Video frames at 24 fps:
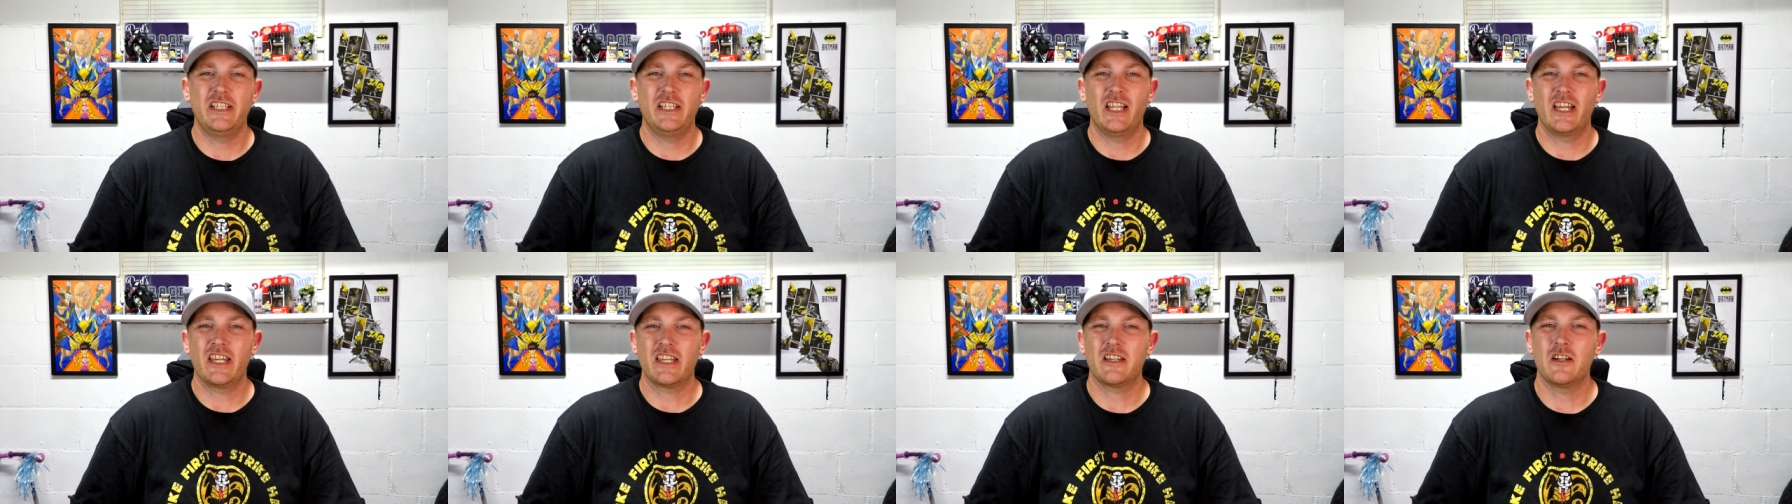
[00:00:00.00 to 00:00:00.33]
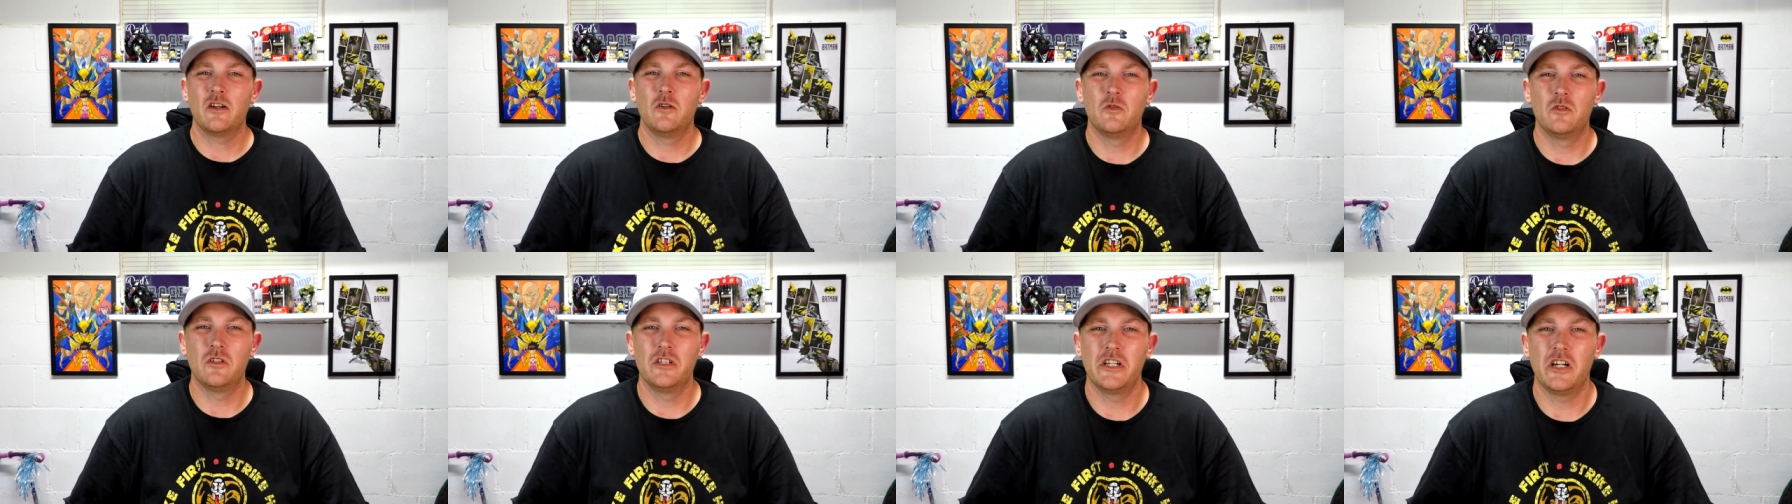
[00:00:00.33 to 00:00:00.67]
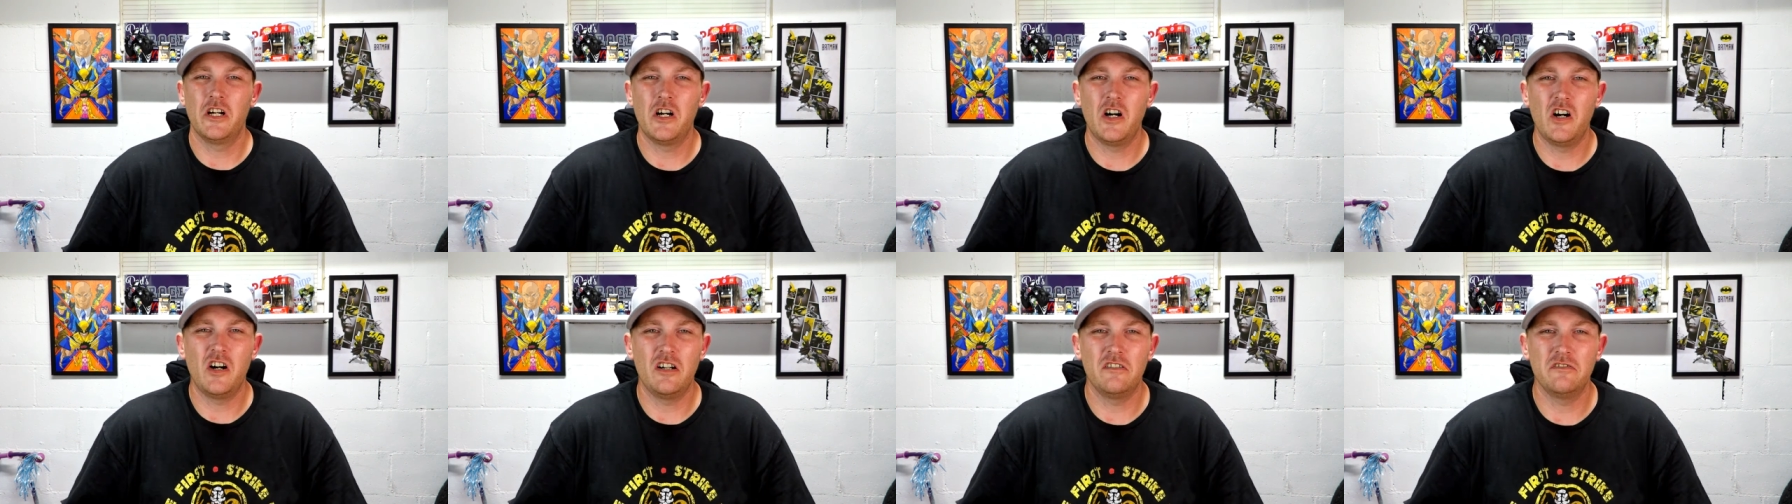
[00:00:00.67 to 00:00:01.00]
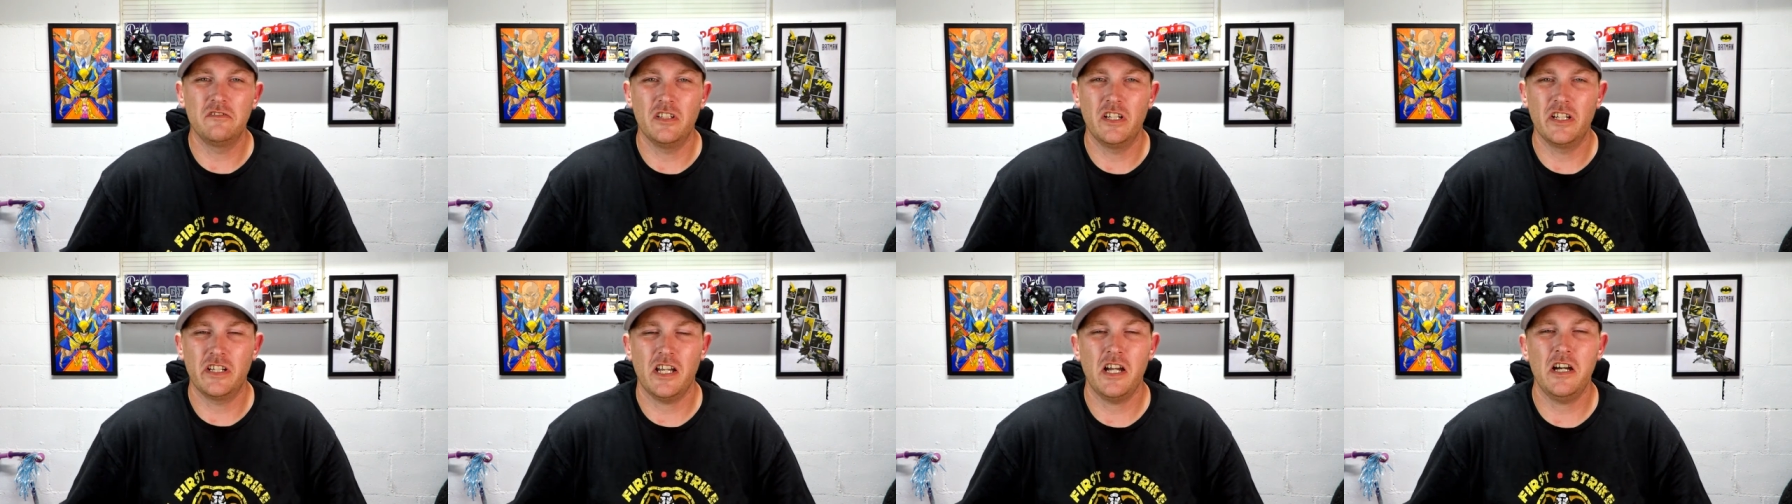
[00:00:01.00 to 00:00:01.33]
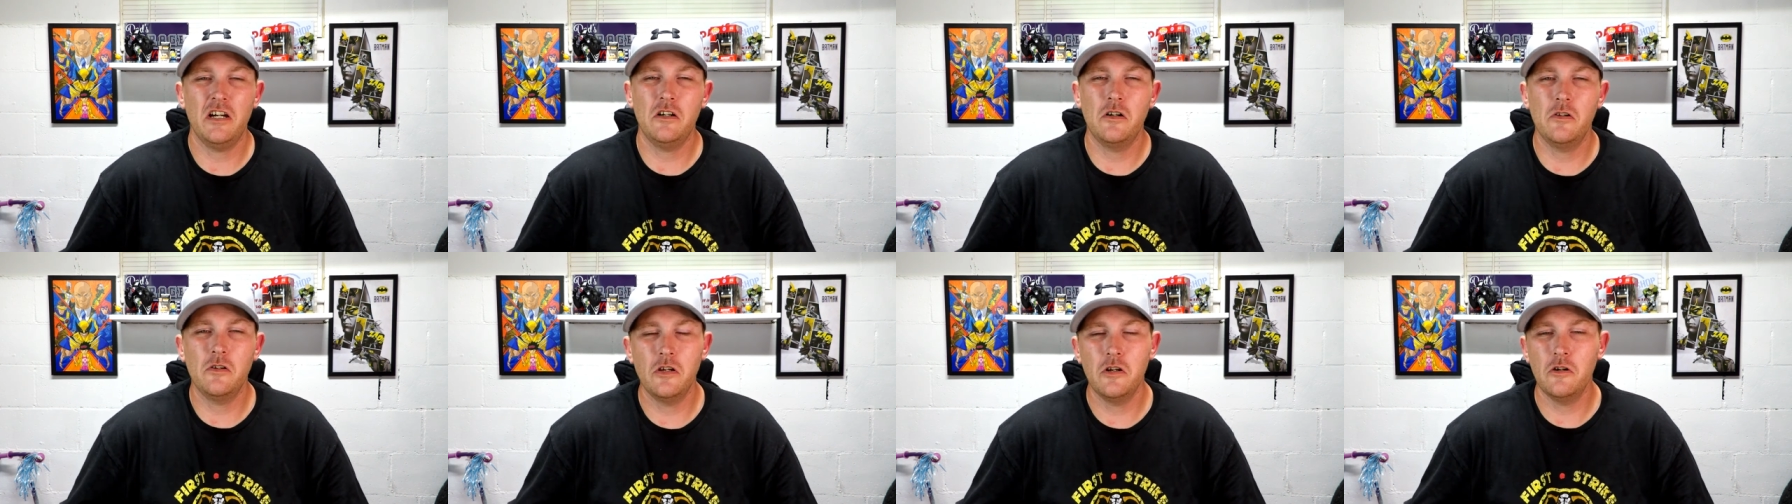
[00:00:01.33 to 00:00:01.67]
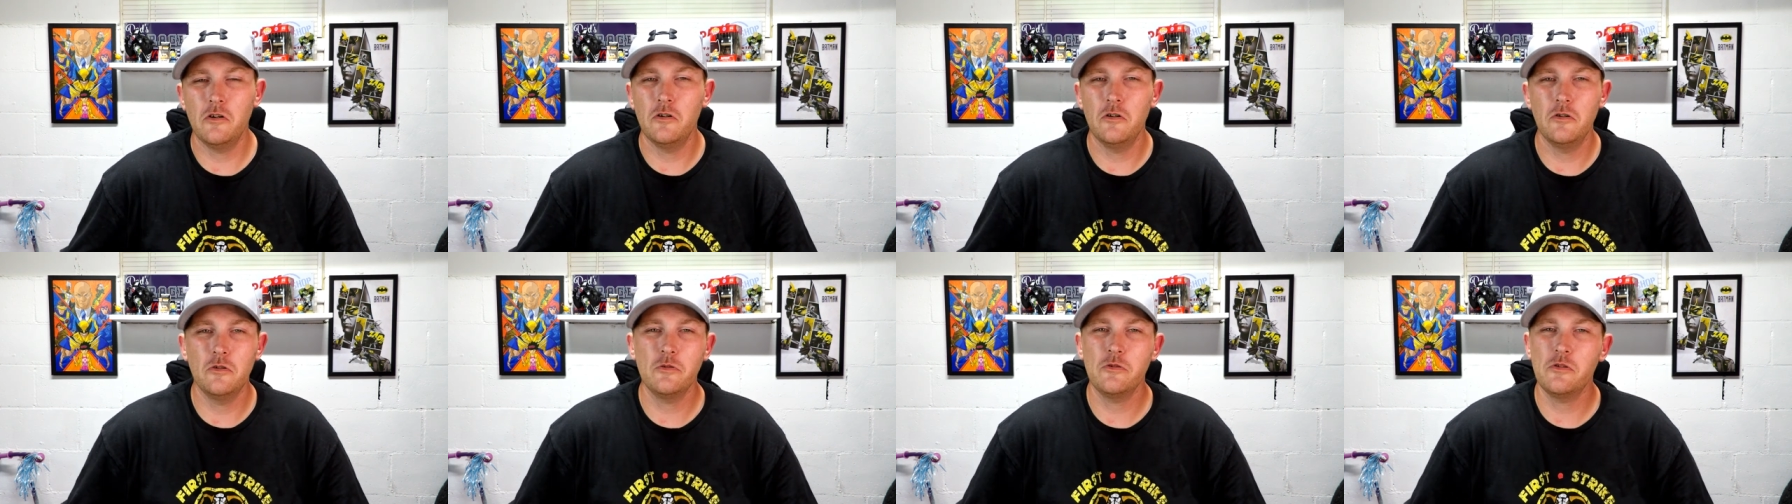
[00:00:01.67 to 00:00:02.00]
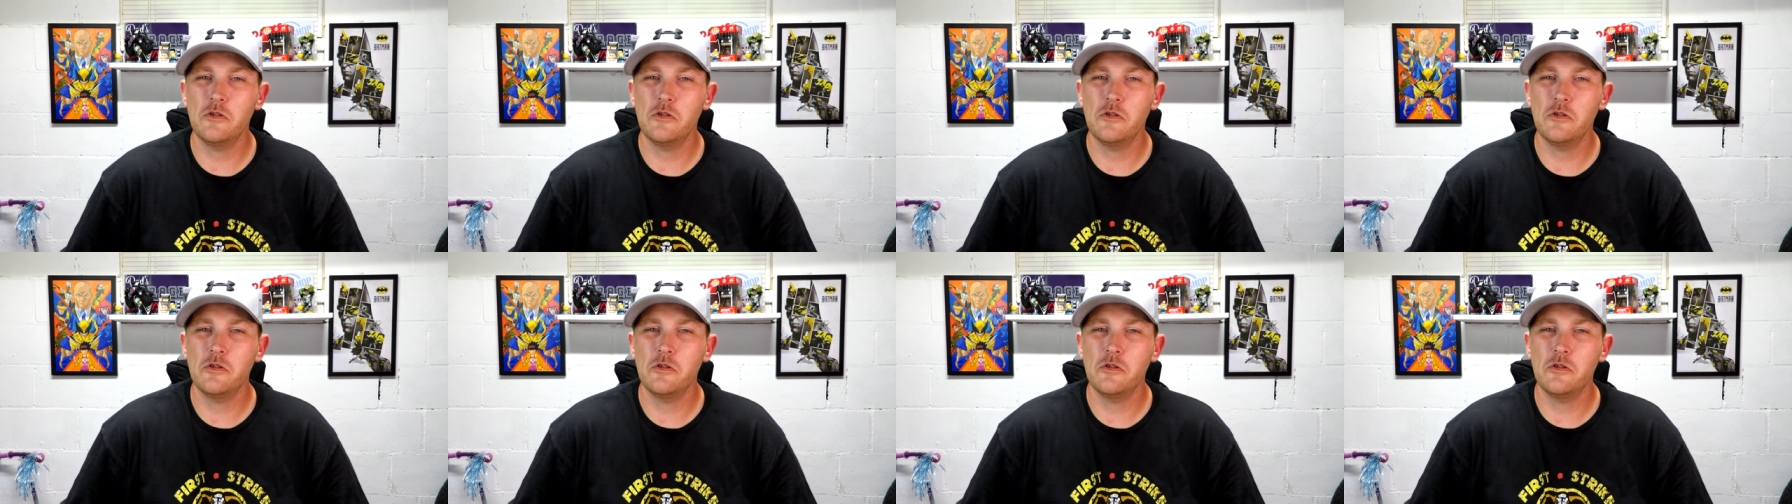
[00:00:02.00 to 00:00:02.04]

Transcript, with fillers: like going off, like, I don't know who's